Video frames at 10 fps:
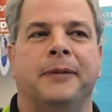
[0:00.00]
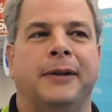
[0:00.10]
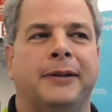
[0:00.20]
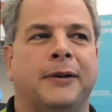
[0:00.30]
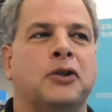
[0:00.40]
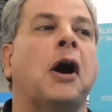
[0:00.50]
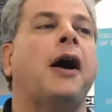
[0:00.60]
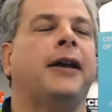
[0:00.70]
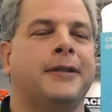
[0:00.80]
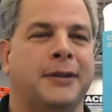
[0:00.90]
their jaw
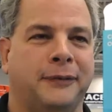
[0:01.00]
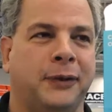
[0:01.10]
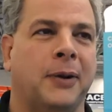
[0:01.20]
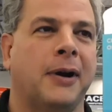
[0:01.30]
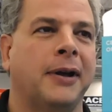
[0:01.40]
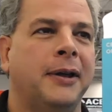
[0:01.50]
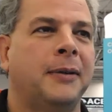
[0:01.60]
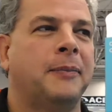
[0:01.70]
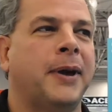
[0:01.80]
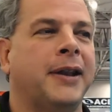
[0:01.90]
hits the floor,
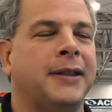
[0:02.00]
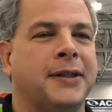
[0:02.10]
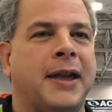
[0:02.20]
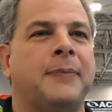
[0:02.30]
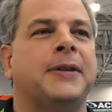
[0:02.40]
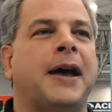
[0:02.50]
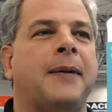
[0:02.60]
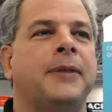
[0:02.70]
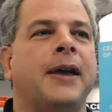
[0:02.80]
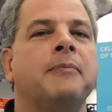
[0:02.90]
but at the same
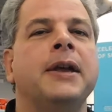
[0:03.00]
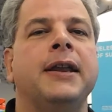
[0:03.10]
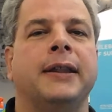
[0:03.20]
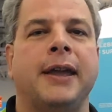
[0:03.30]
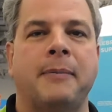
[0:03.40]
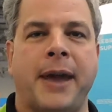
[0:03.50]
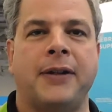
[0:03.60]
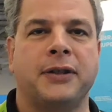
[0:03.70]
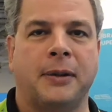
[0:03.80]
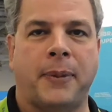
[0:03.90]
time they immediately
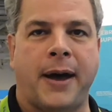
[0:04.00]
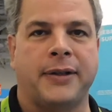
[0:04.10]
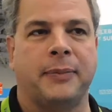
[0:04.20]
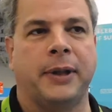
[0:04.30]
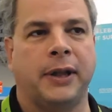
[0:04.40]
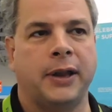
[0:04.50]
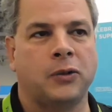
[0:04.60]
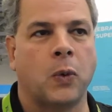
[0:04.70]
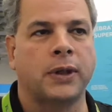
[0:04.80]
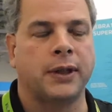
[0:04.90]
imagine the possibilities,
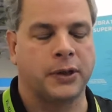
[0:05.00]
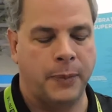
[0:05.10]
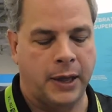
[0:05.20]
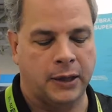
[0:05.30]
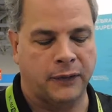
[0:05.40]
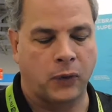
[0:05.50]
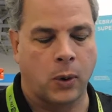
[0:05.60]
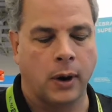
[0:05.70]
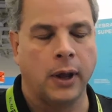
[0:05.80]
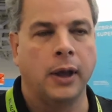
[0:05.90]
what this means
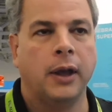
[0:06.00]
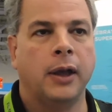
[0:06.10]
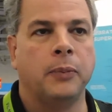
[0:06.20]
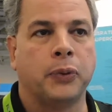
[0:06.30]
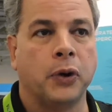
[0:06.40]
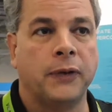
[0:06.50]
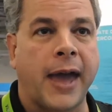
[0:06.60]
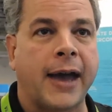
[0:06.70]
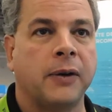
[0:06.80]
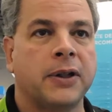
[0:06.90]
for improved
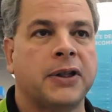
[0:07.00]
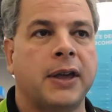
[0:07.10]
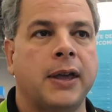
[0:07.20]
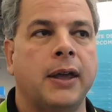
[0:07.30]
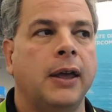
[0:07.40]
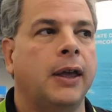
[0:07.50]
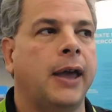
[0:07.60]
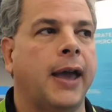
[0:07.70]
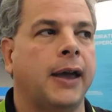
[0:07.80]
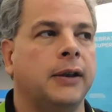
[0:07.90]
accuracy
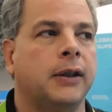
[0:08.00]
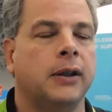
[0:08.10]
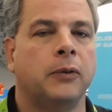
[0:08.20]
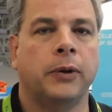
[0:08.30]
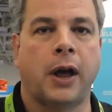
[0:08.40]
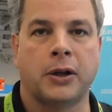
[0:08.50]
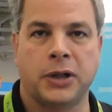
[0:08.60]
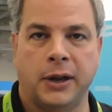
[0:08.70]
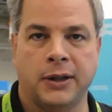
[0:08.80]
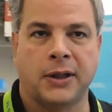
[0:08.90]
and
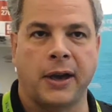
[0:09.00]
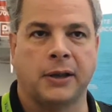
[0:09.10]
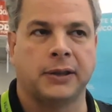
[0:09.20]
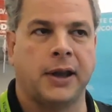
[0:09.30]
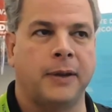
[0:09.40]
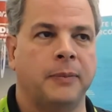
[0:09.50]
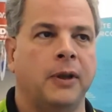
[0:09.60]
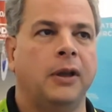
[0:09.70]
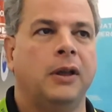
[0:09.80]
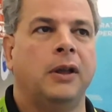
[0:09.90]
reduction in cycle time.
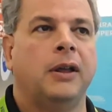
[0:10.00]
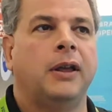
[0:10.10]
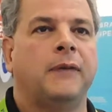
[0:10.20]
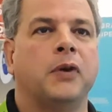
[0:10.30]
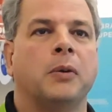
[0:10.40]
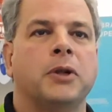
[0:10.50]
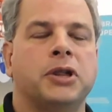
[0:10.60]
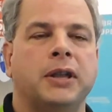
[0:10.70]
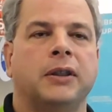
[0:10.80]
If you're a machine